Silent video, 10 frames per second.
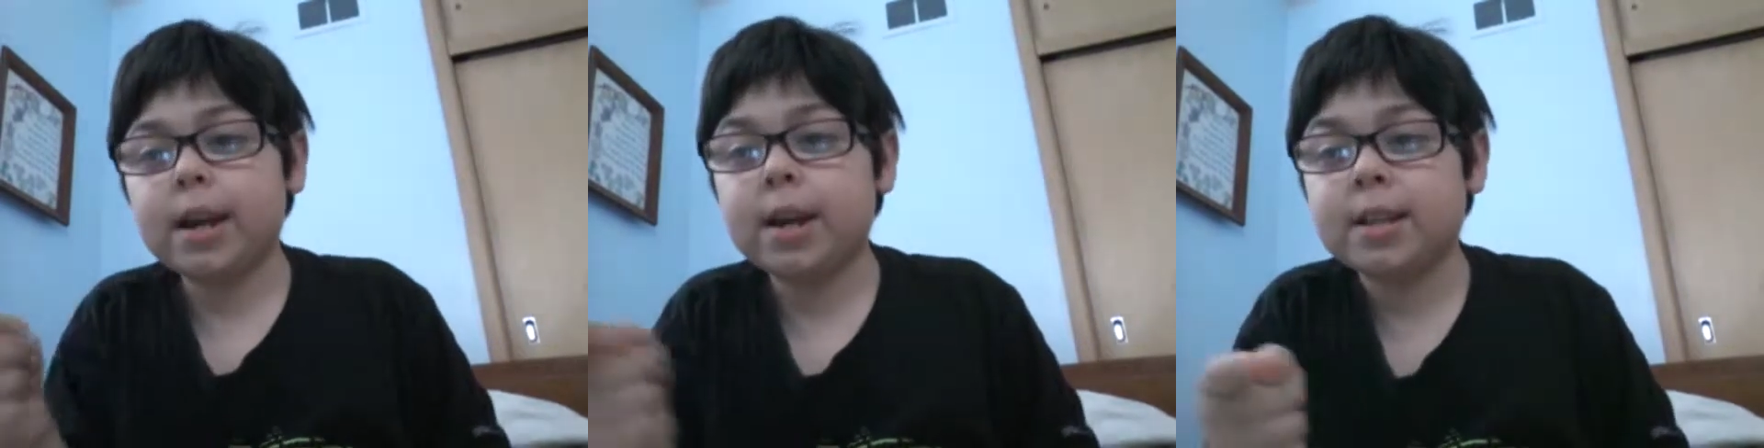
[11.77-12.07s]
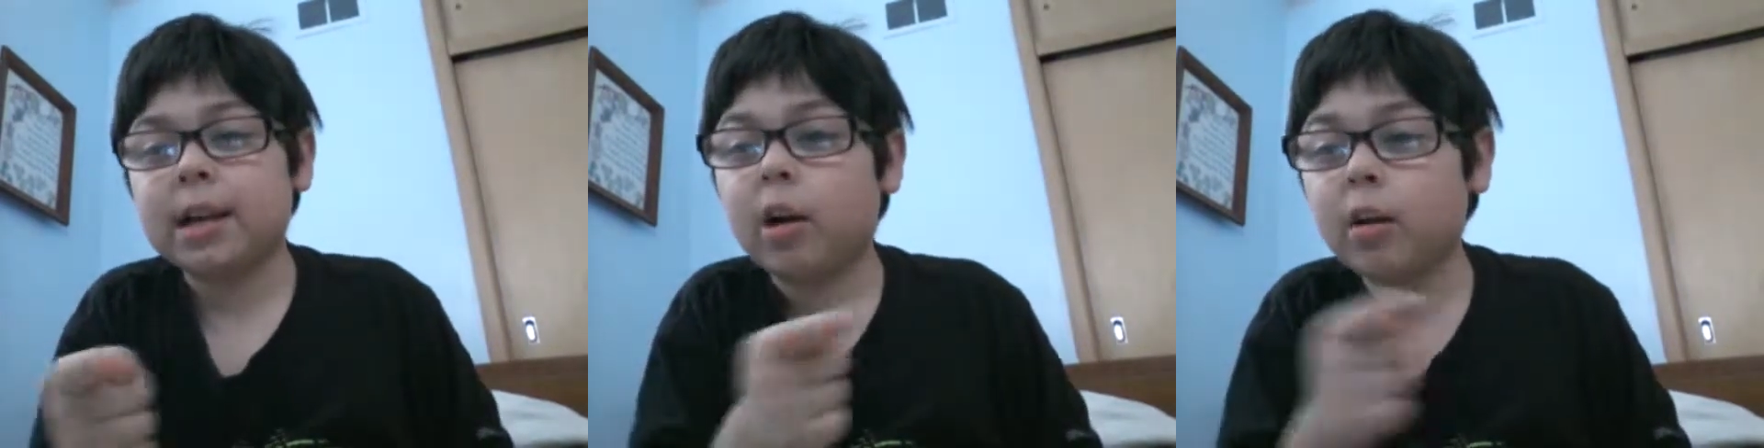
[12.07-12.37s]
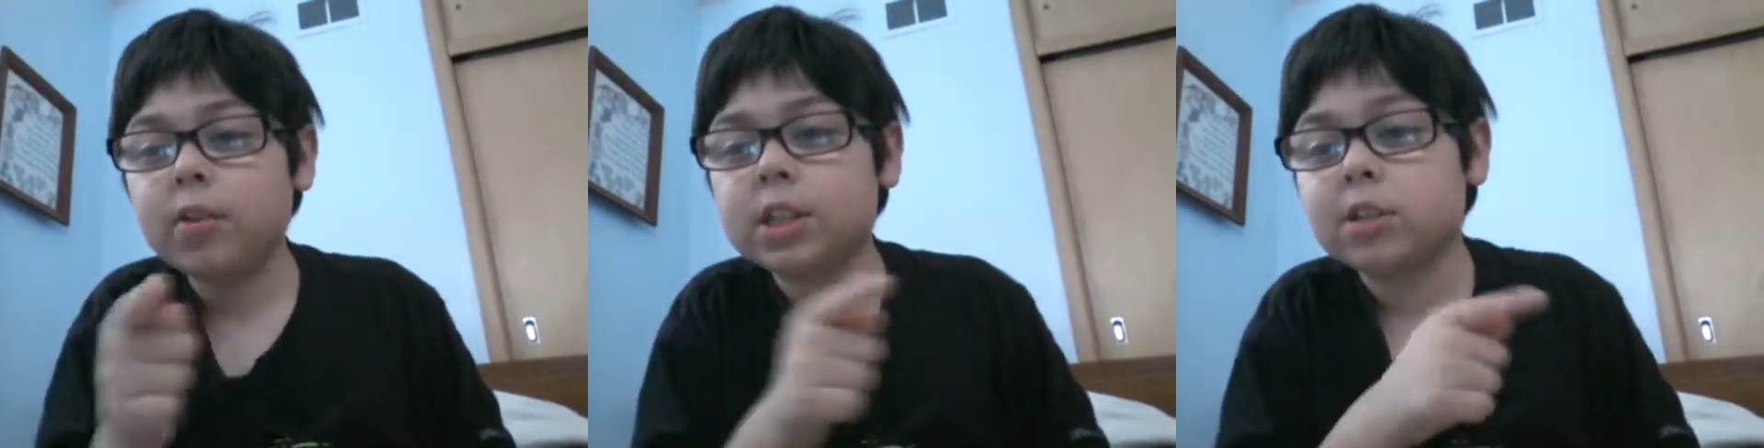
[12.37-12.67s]
and
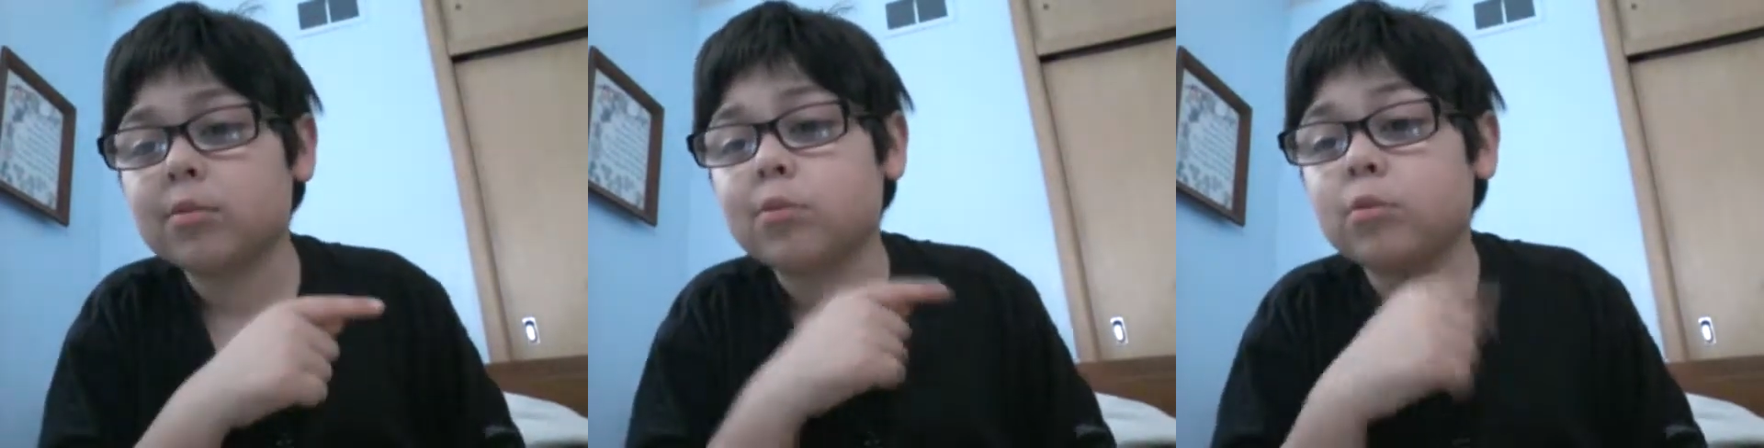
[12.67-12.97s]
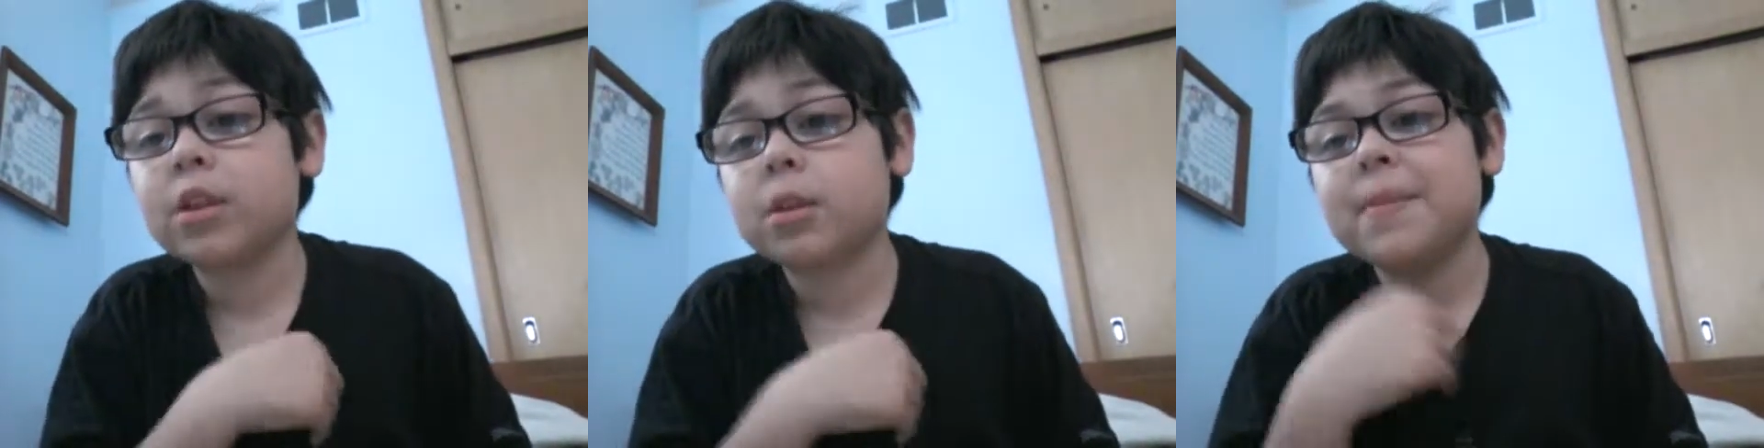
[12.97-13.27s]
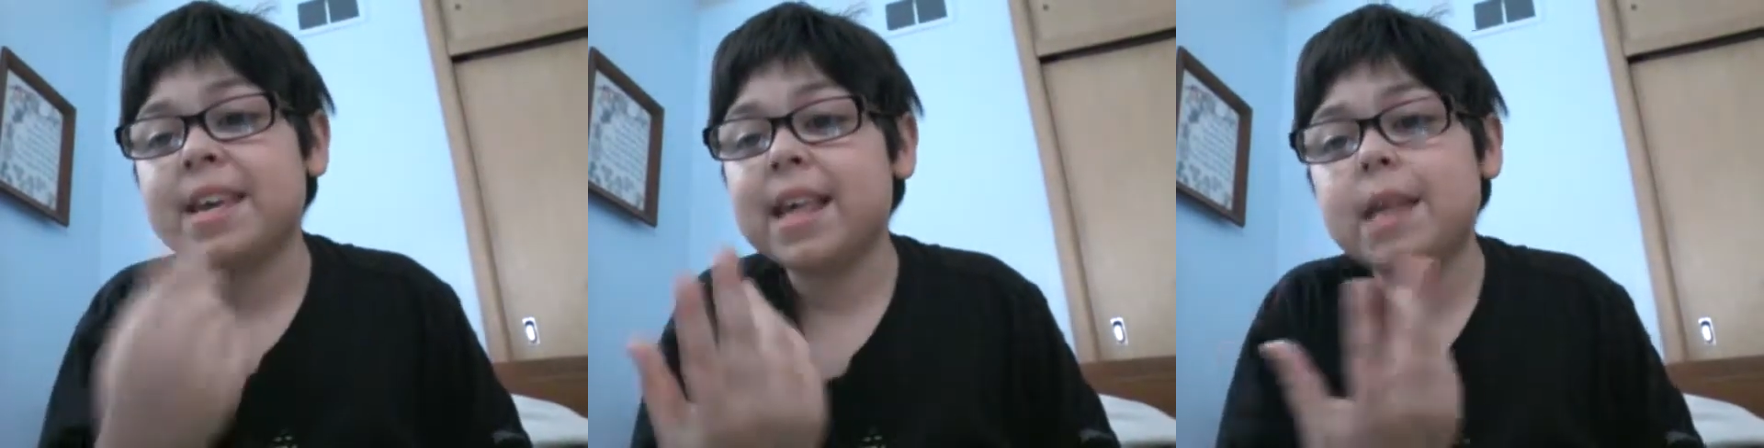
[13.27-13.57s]
all these are with
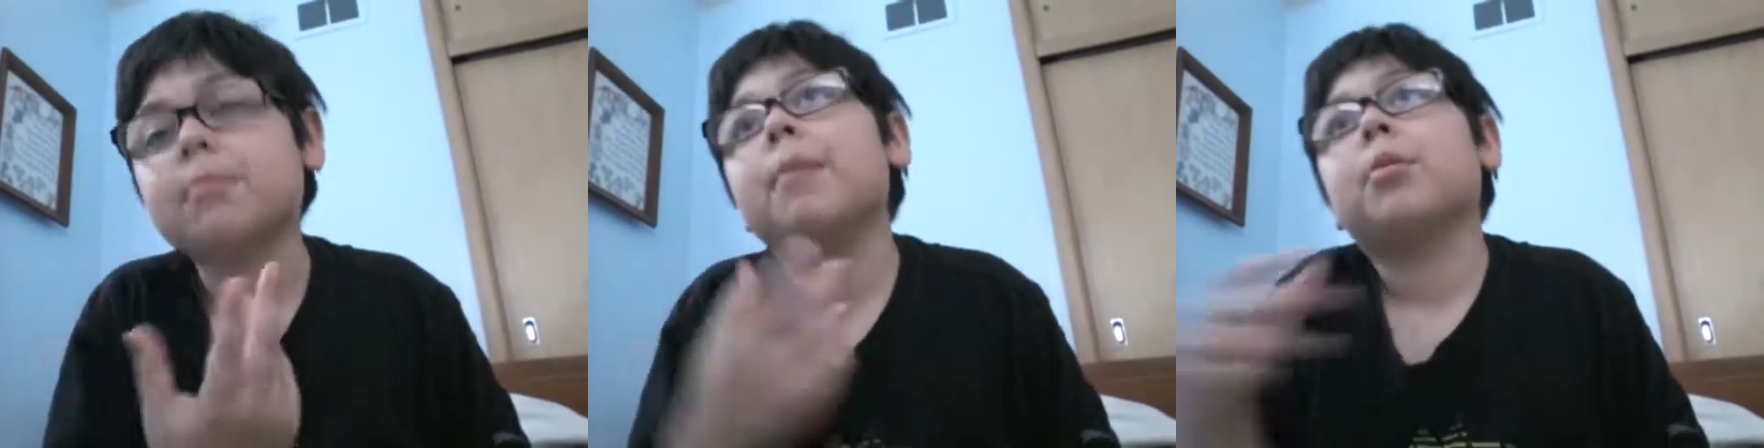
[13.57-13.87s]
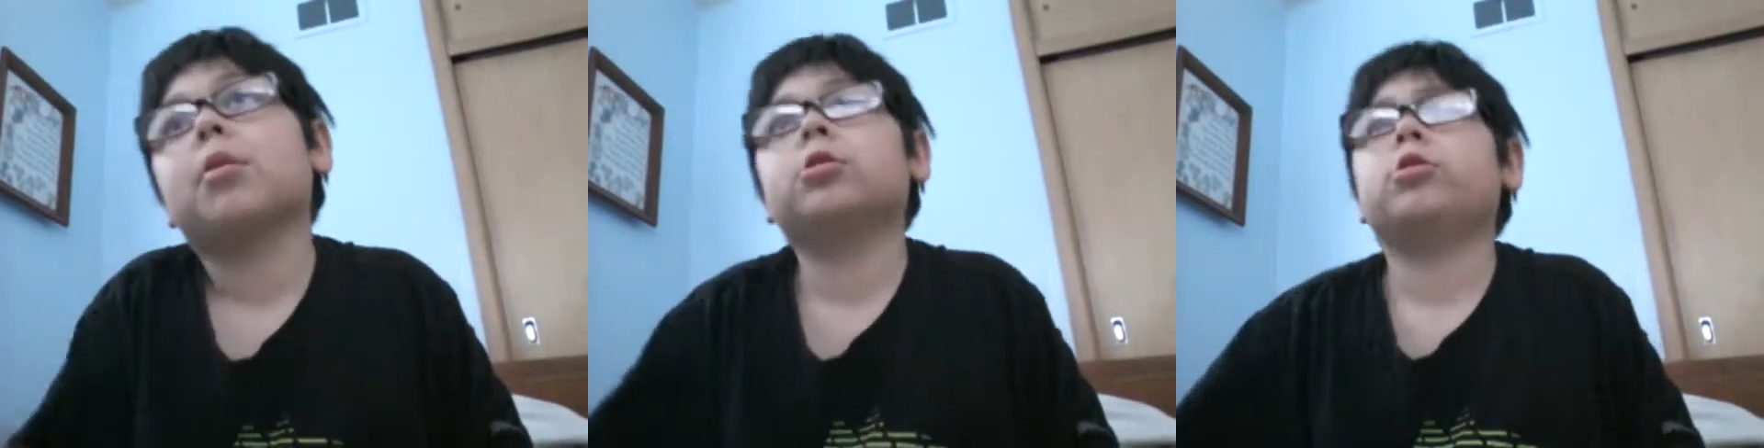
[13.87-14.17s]
me and my brother.